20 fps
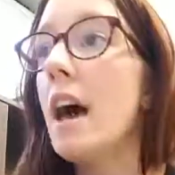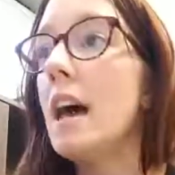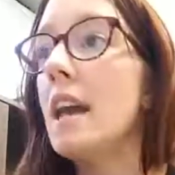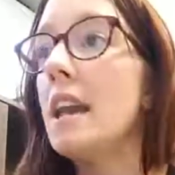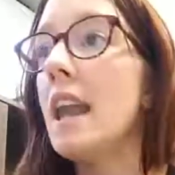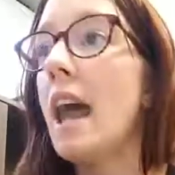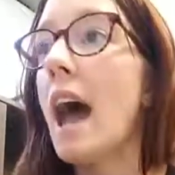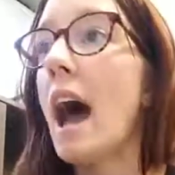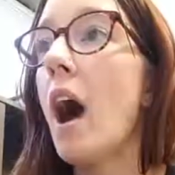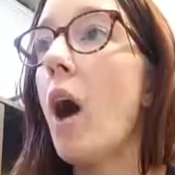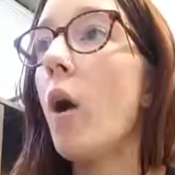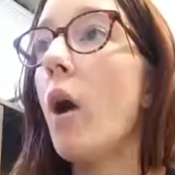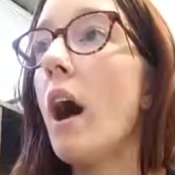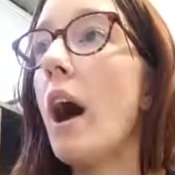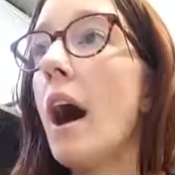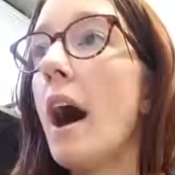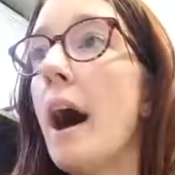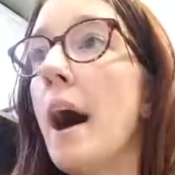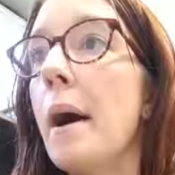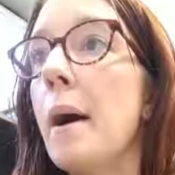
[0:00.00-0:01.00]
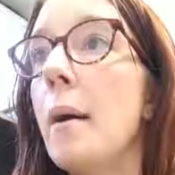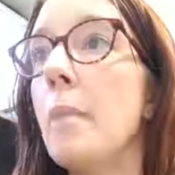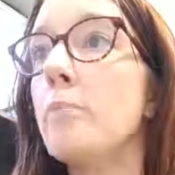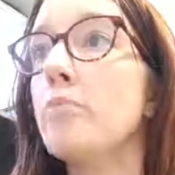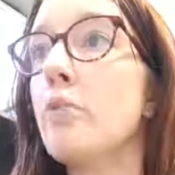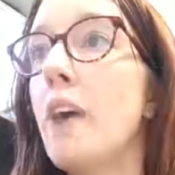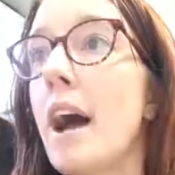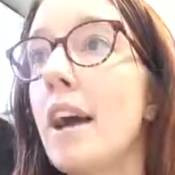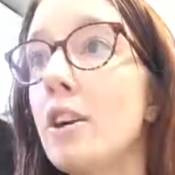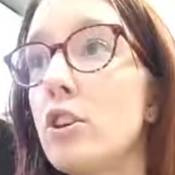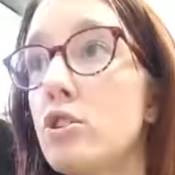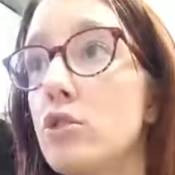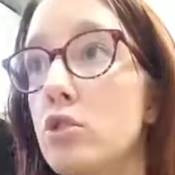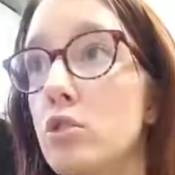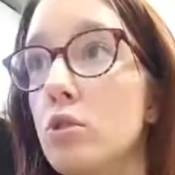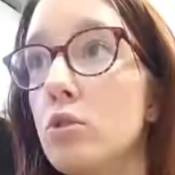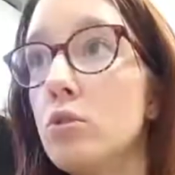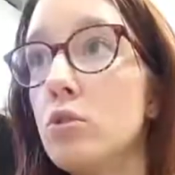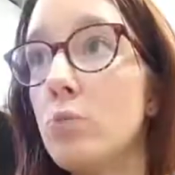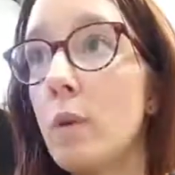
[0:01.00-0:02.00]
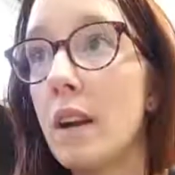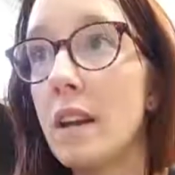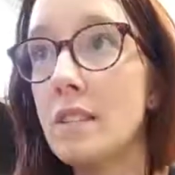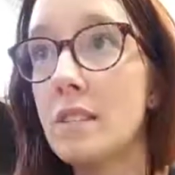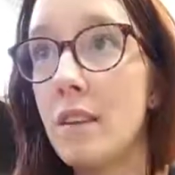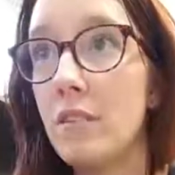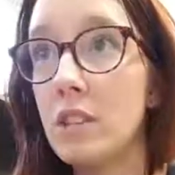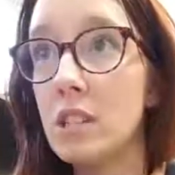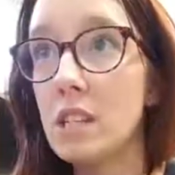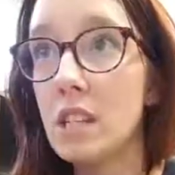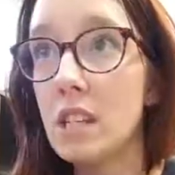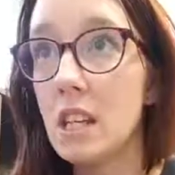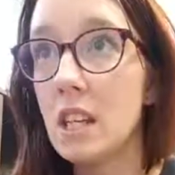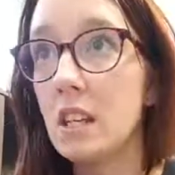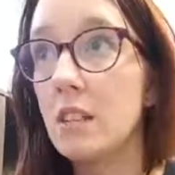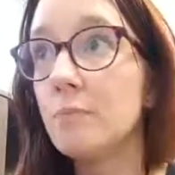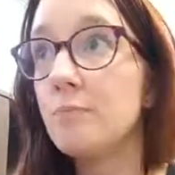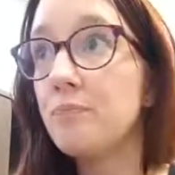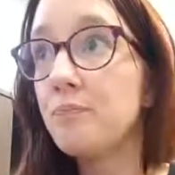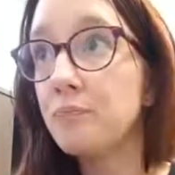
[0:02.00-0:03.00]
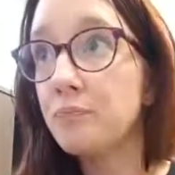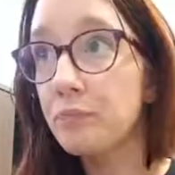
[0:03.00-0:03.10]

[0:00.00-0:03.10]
Now, prior to 2017,